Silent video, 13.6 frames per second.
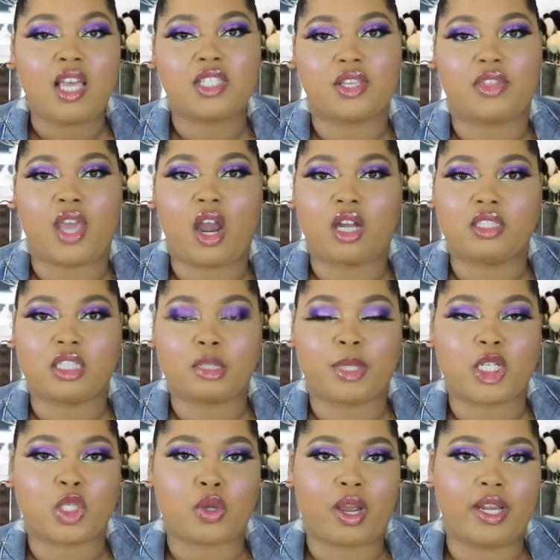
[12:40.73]
So they are a little
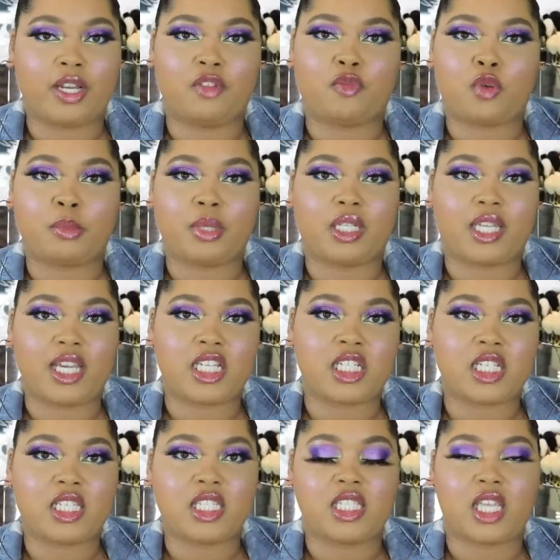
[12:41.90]
bit drier in
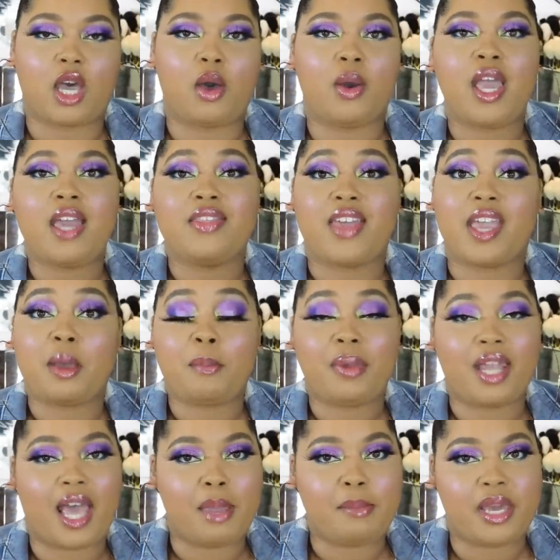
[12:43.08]
formulation. So they
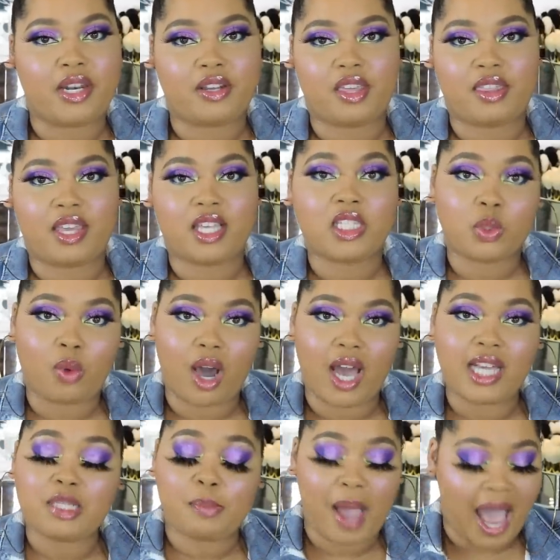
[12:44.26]
apply better than they
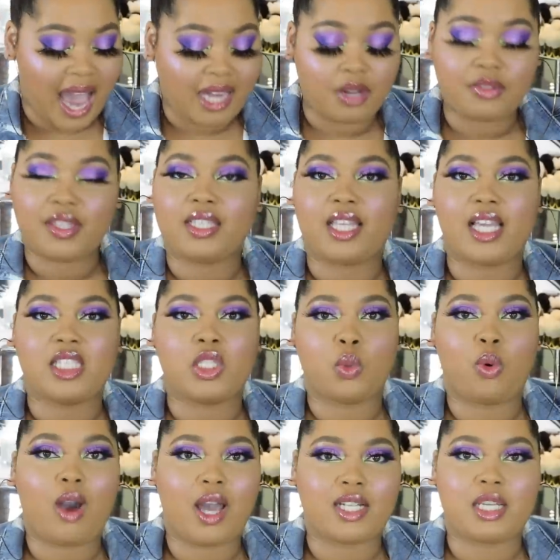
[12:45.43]
swatch. But I don't think they
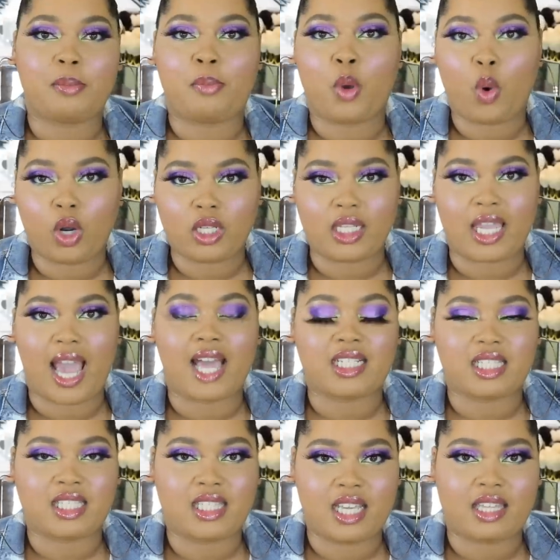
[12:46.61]
swatch poorly. I
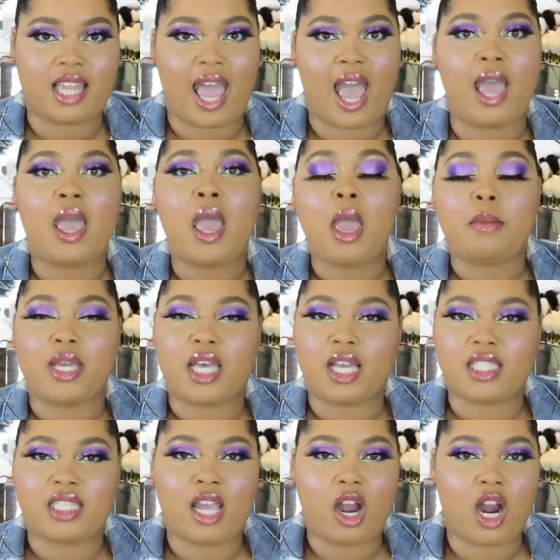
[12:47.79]
just think that
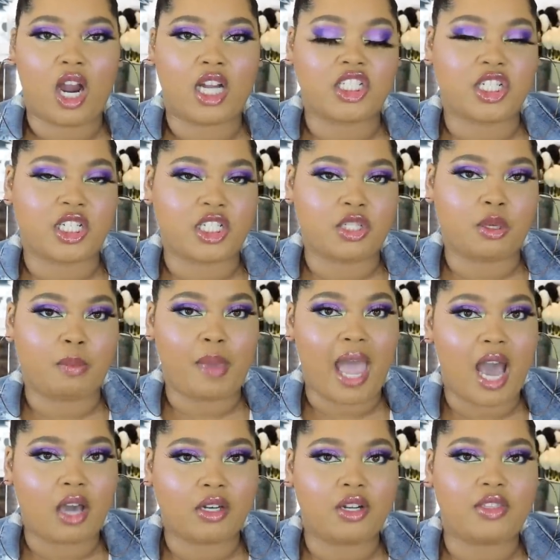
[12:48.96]
because they are a traditional
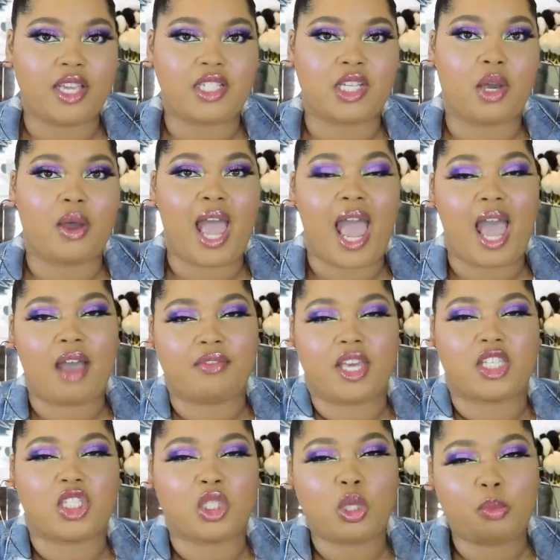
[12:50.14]
powder, they don't have
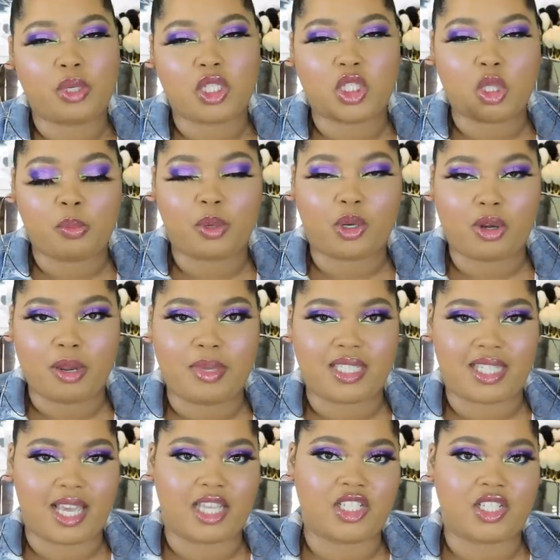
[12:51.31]
that super, super creamy
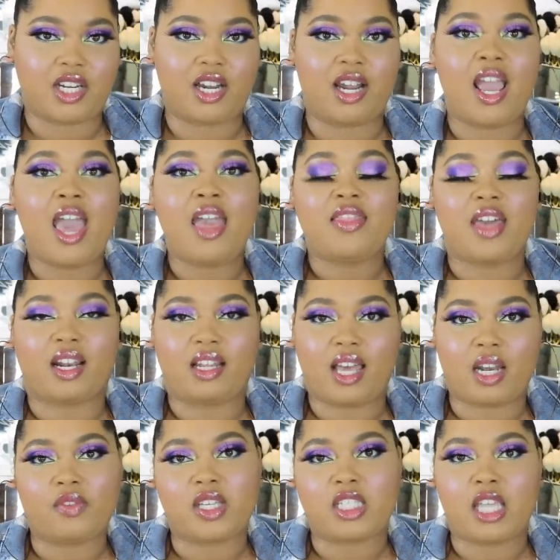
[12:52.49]
texture that a lot
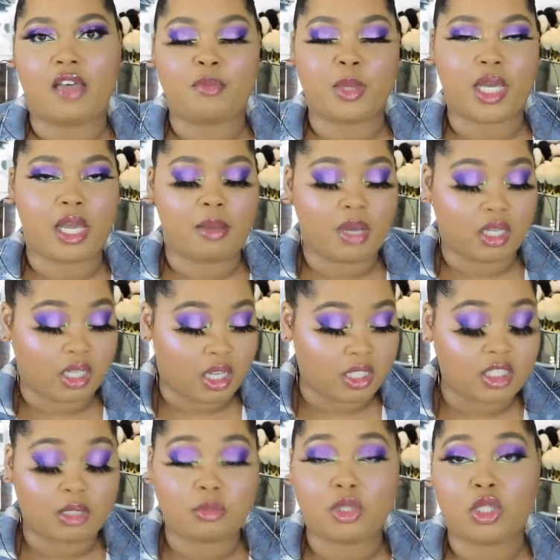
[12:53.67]
of us have become
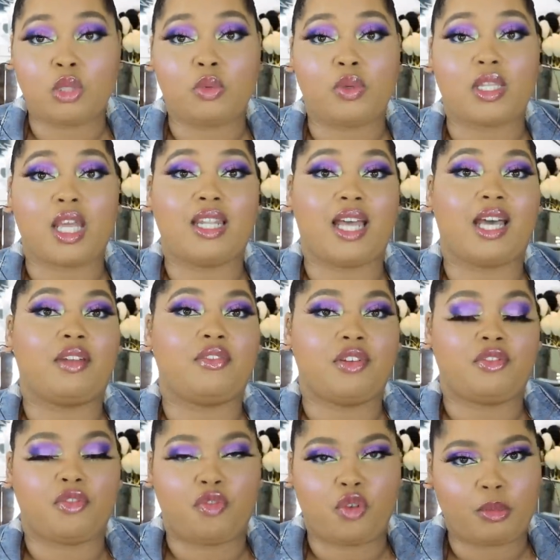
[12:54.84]
accustomed to with a lot of
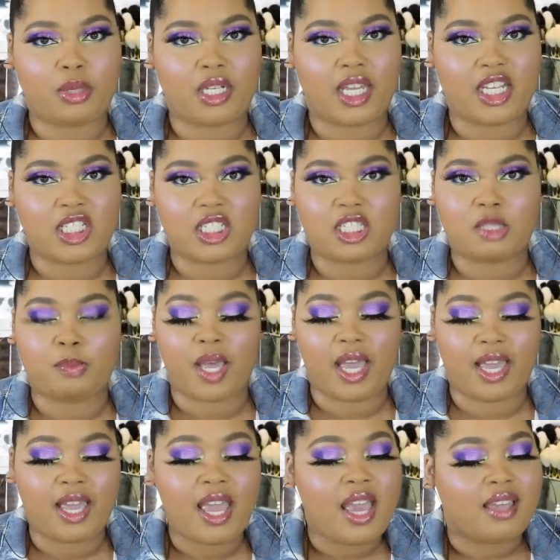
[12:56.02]
different formulations,
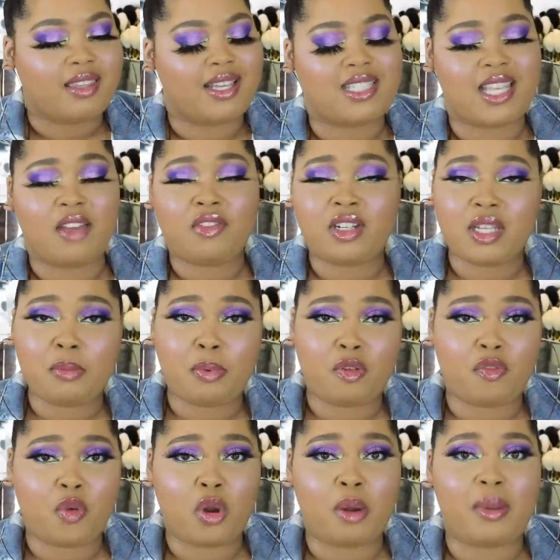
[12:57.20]
but they definitely
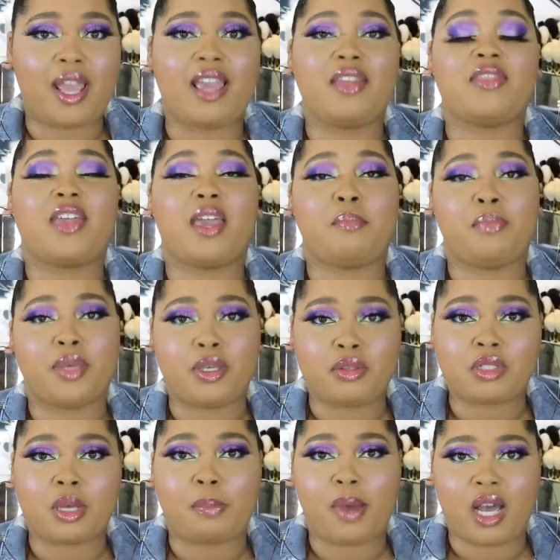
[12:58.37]
perform and they
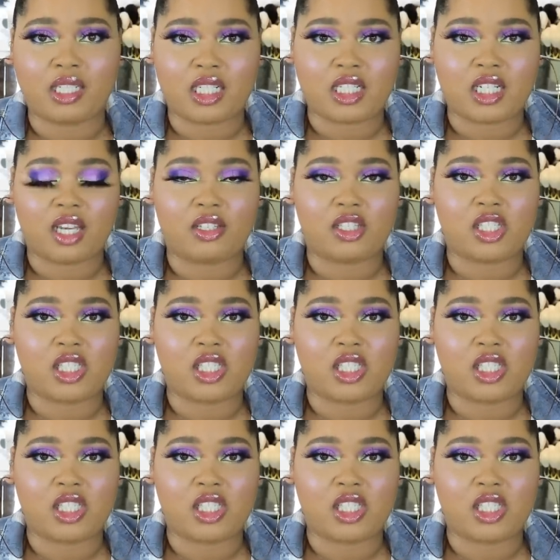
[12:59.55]
build upon each other.